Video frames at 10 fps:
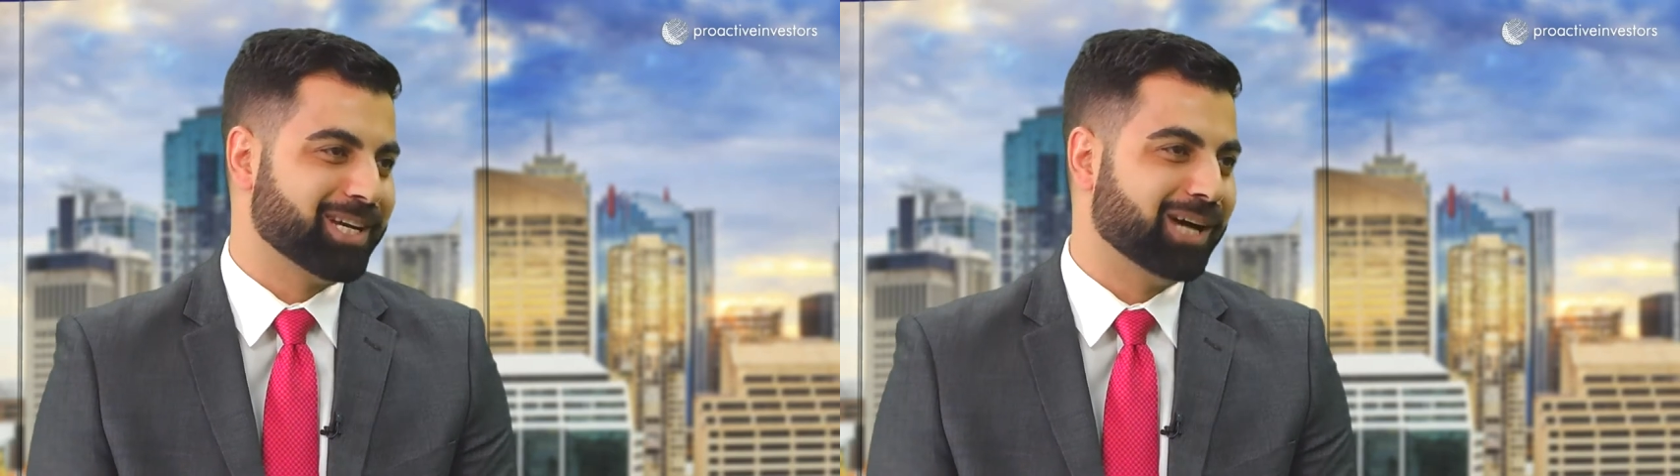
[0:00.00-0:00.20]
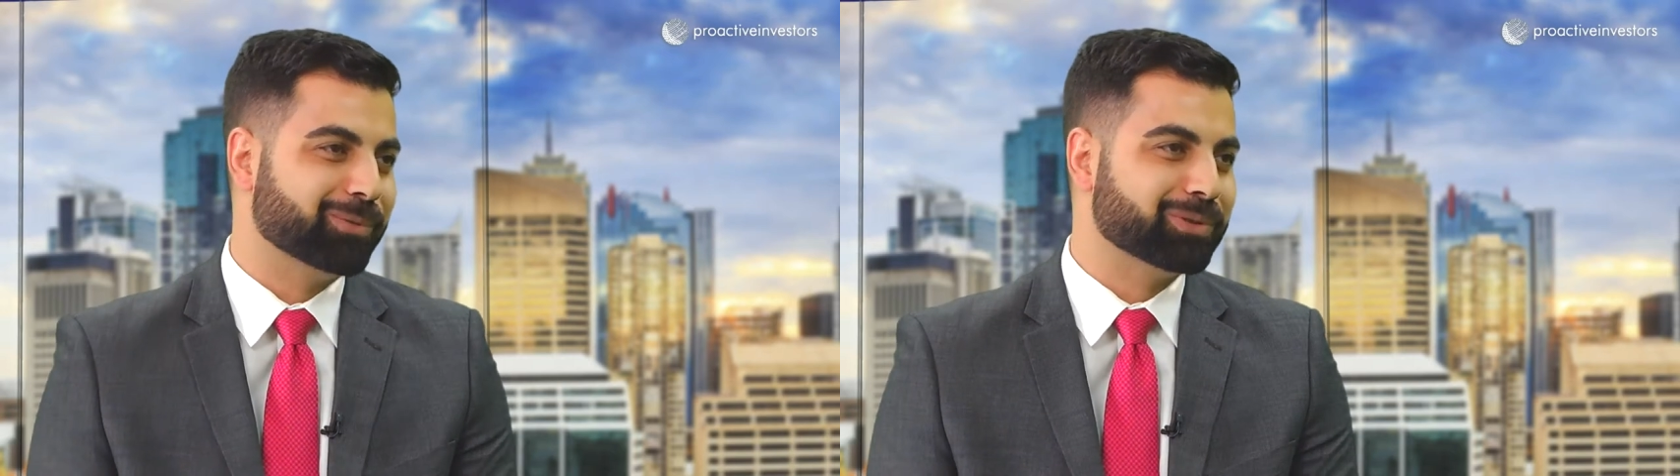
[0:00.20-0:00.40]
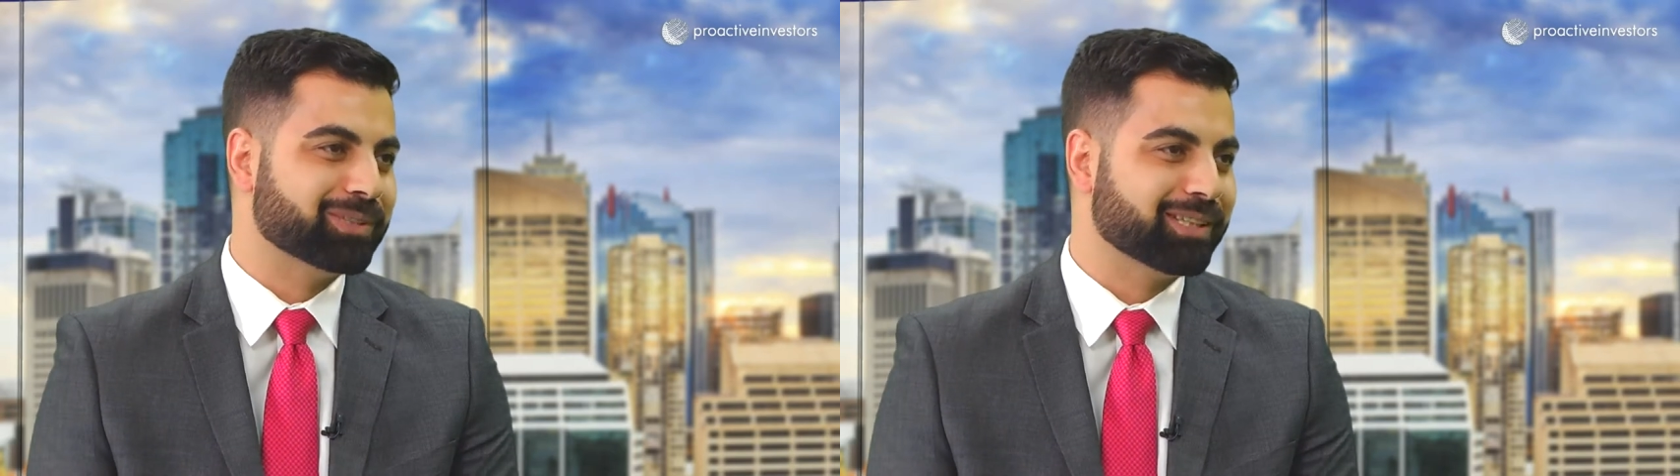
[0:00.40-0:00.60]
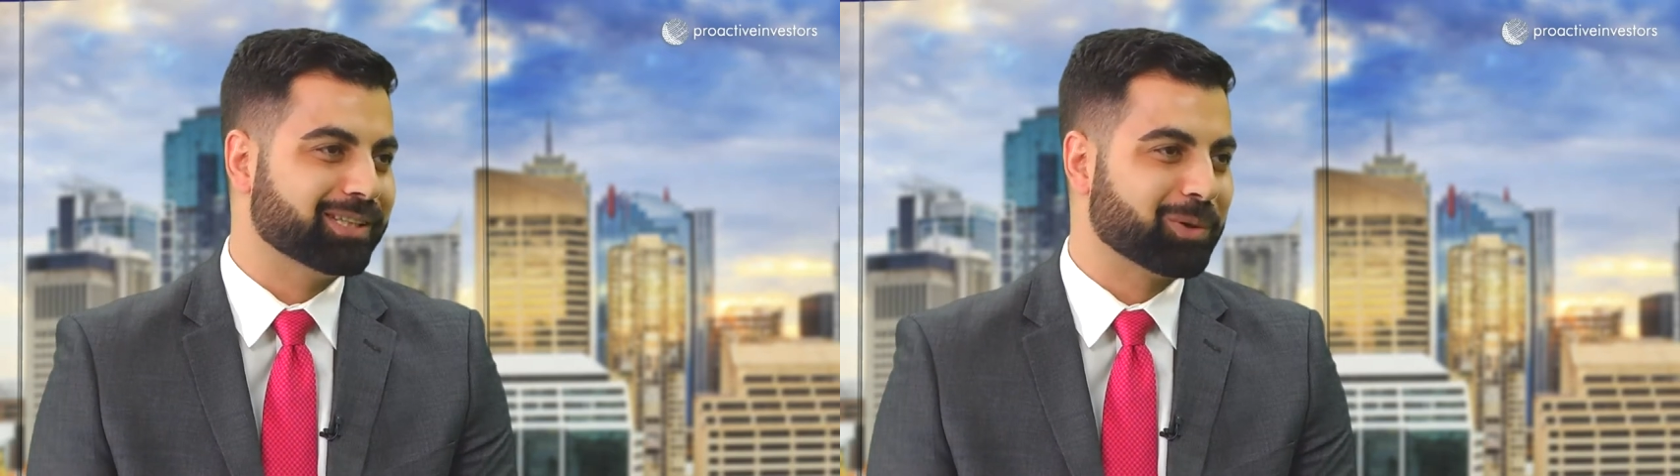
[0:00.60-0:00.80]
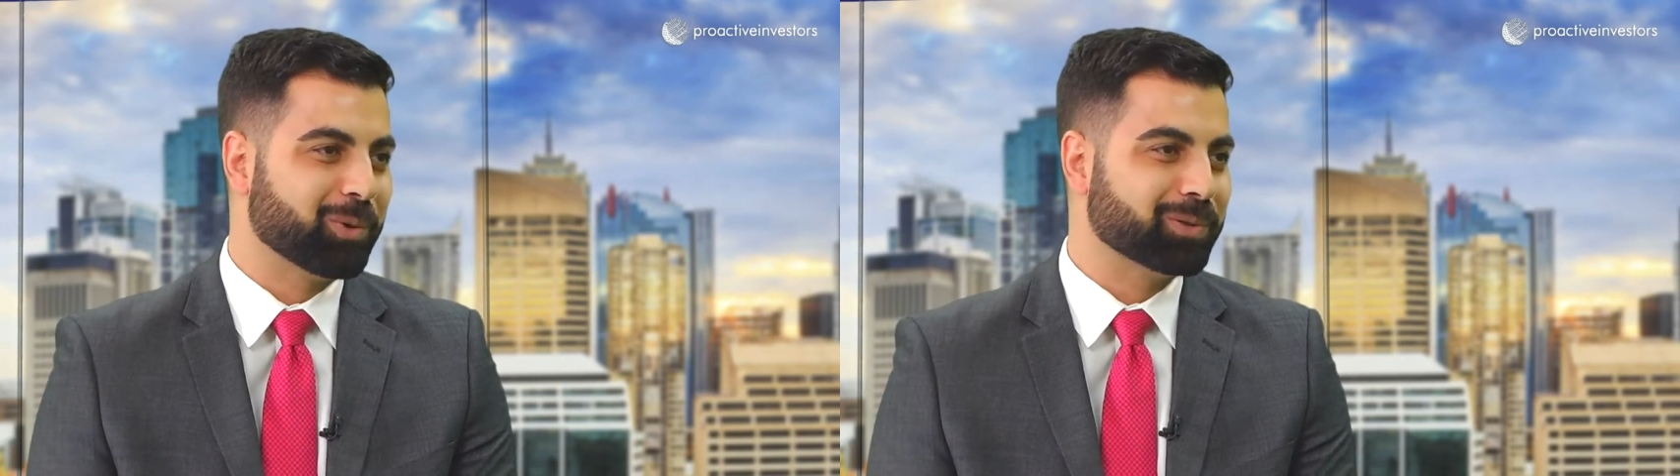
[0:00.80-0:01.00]
carbon
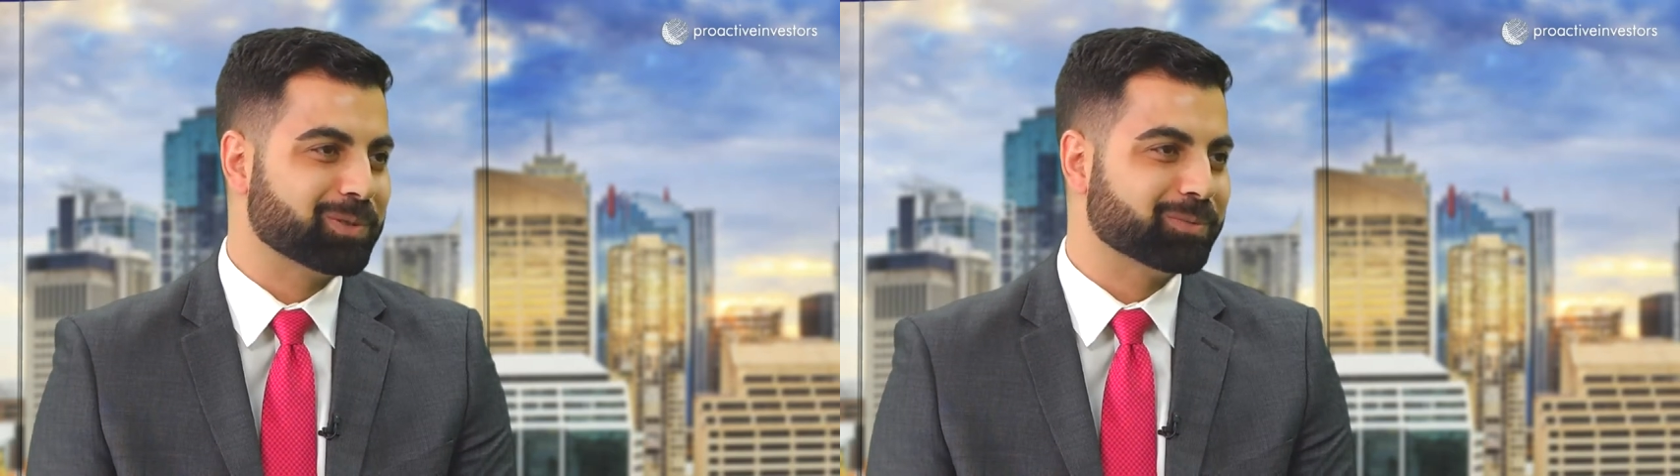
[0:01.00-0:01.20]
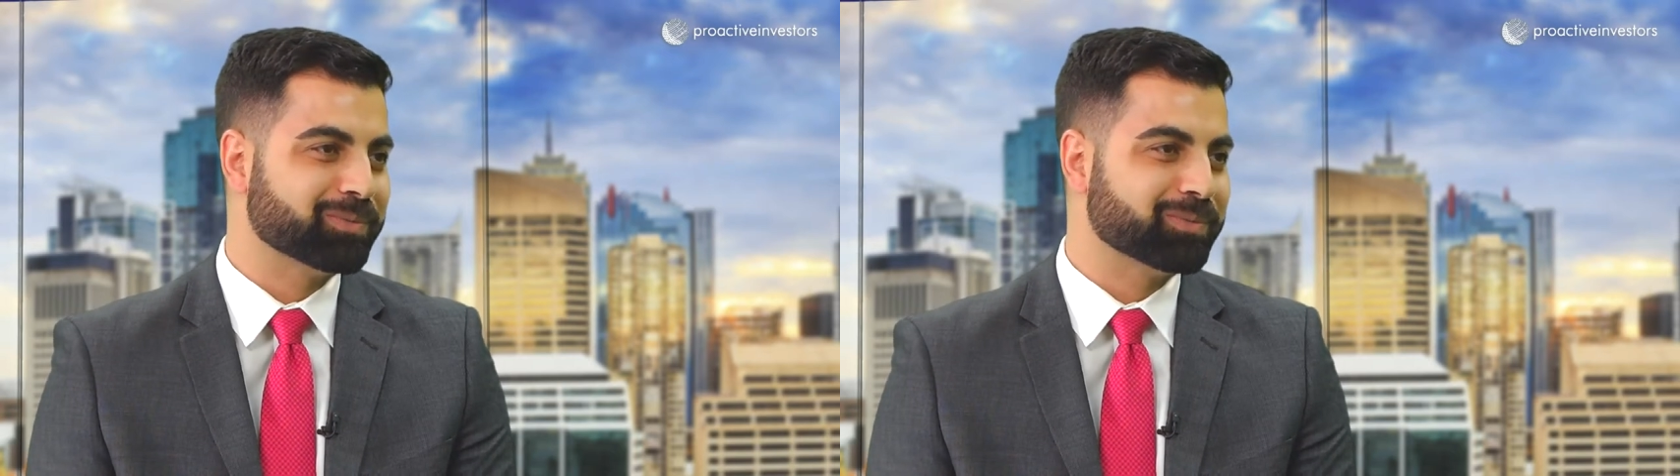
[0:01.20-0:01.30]
uh, quantum.